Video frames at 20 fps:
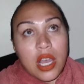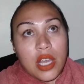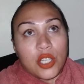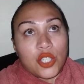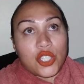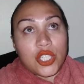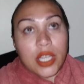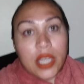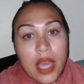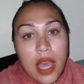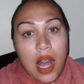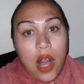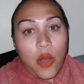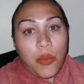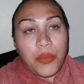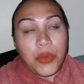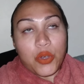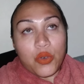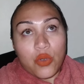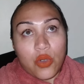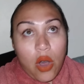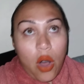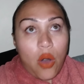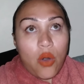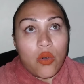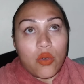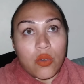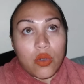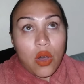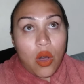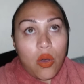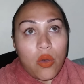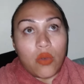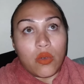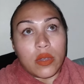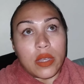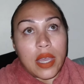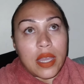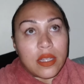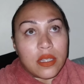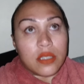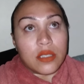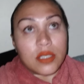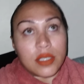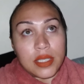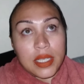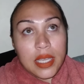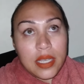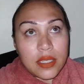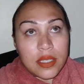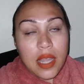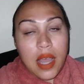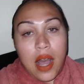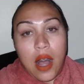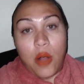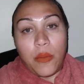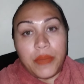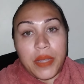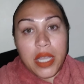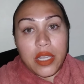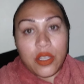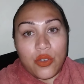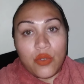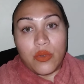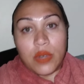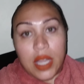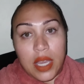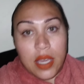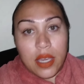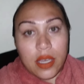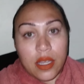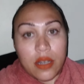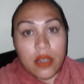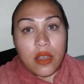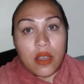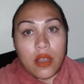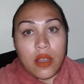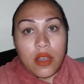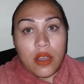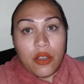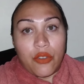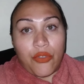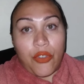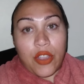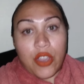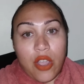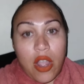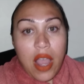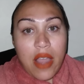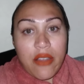She can help you. Go, seek the help that you need for your